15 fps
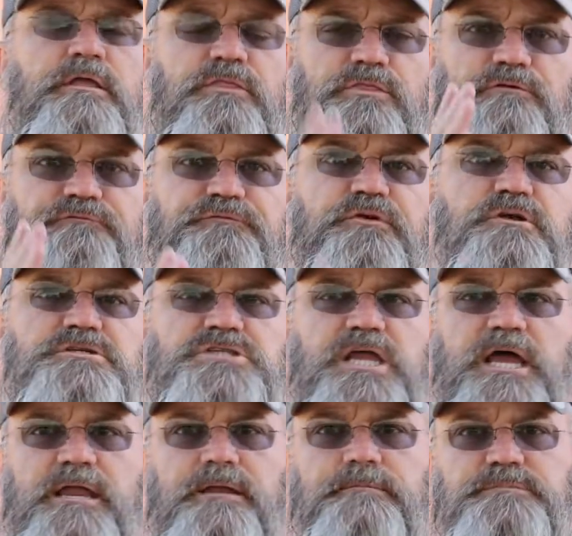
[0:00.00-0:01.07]
The first
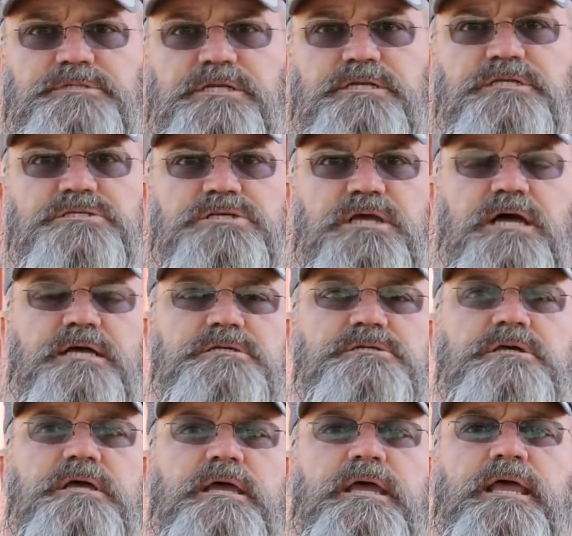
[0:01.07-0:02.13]
item to
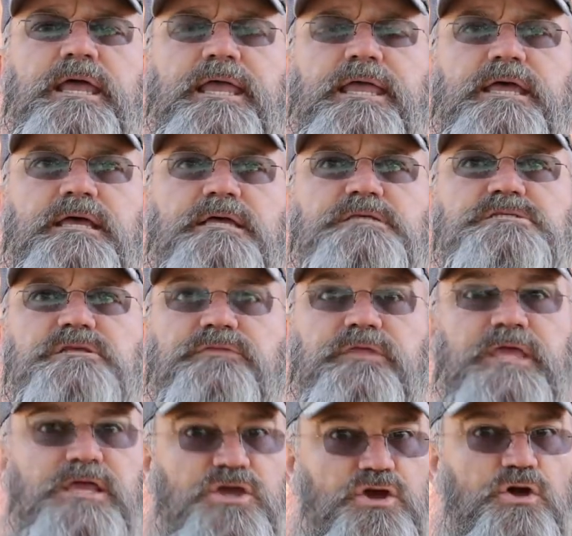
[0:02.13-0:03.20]
discuss is
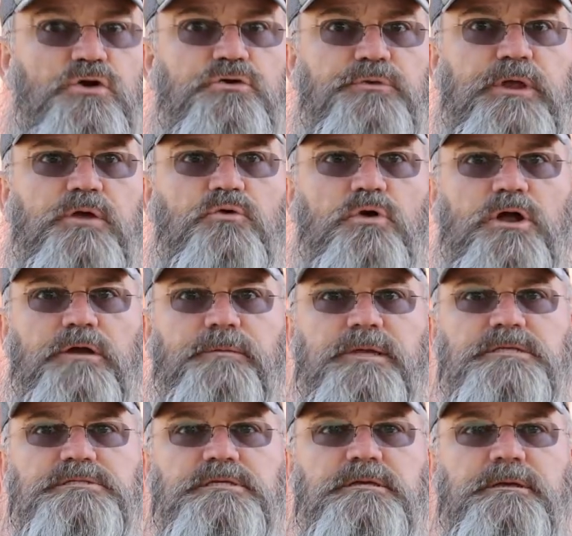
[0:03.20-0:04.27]
the code
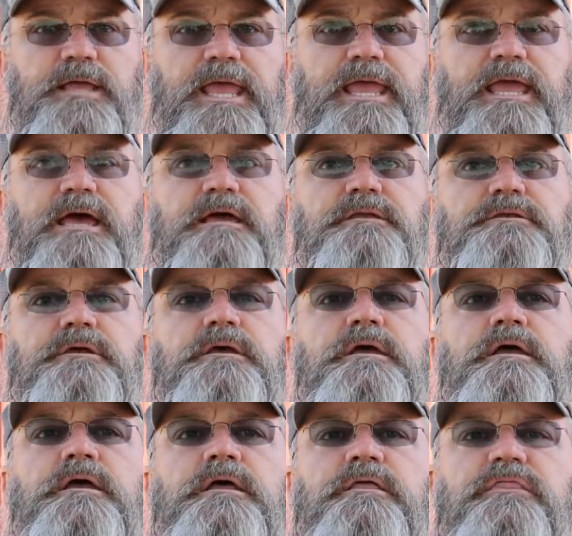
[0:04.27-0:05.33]
requirements and
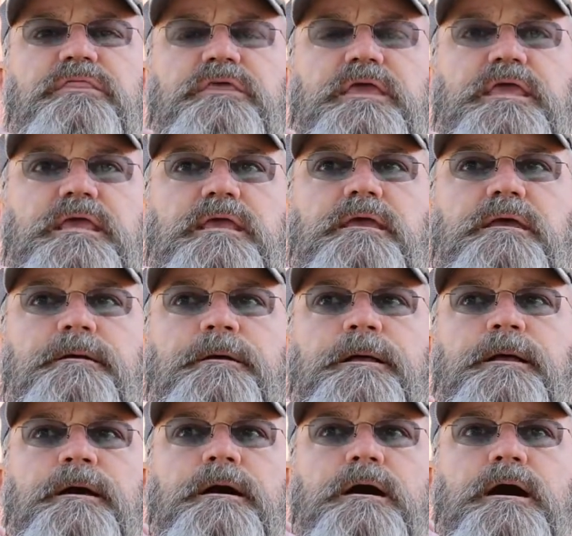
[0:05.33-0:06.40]
the
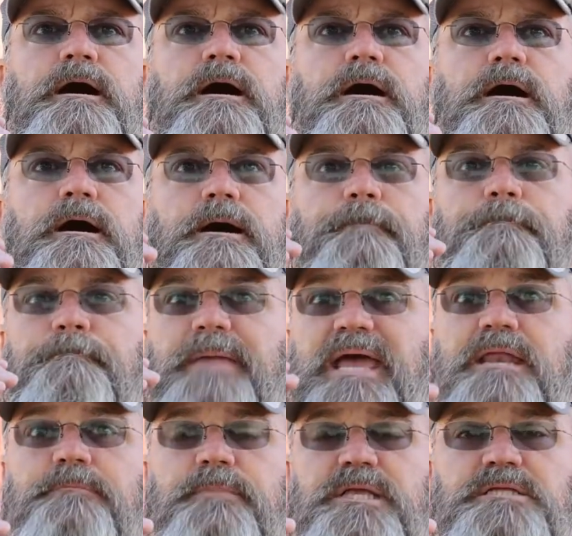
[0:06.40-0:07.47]

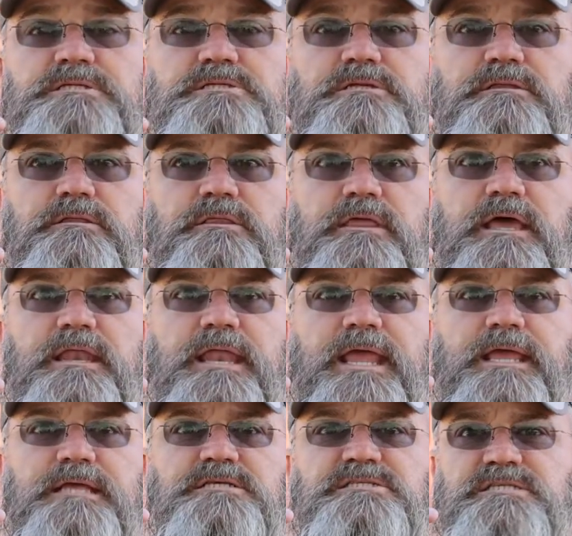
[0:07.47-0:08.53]
amendments that
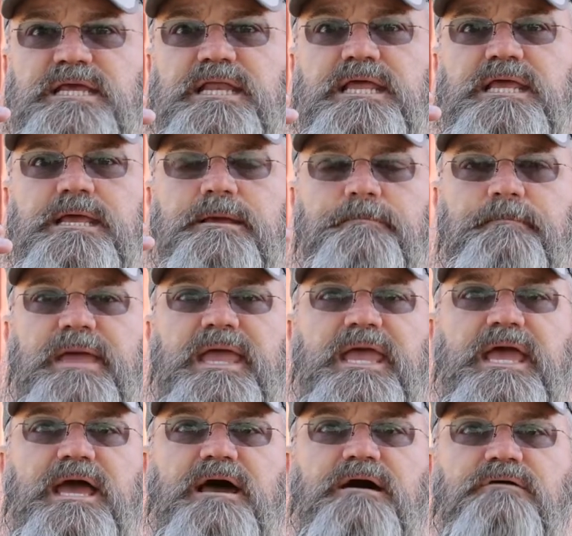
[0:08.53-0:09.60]
a city may
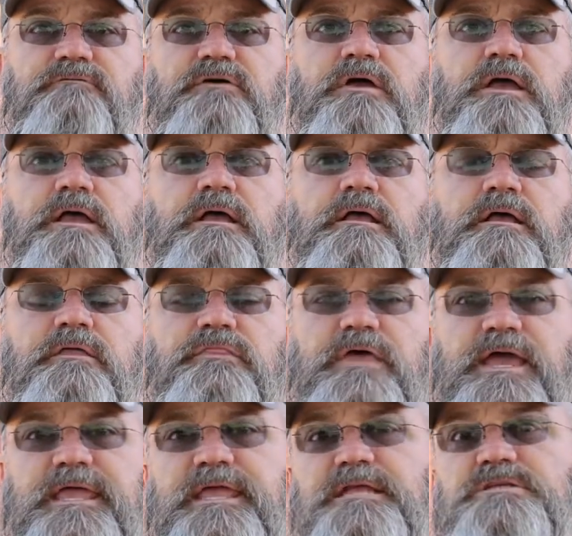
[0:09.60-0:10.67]
have
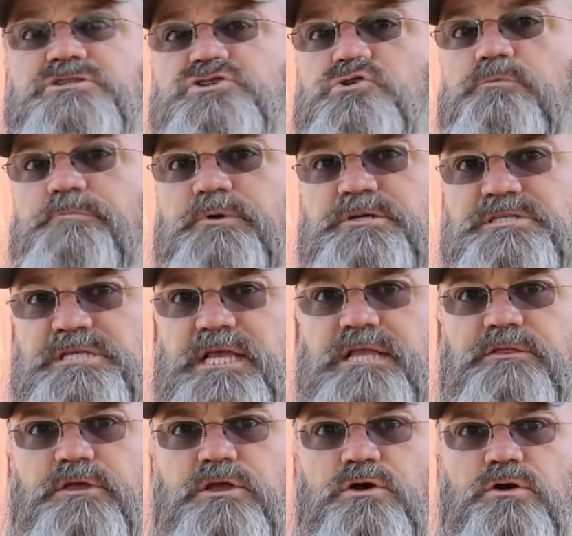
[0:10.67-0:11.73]
that can supersede
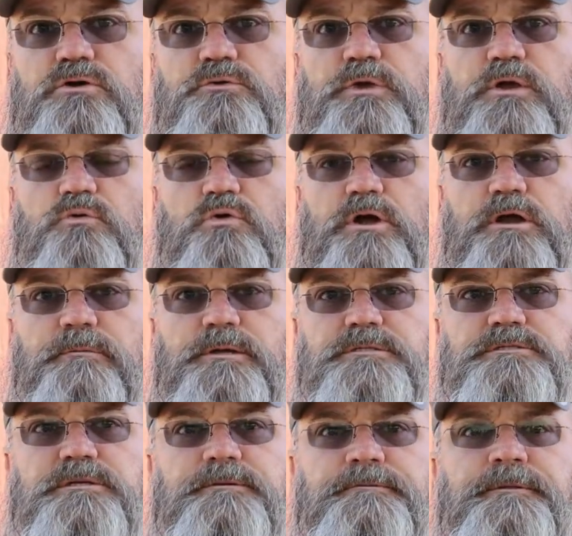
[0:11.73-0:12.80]
the code requirements.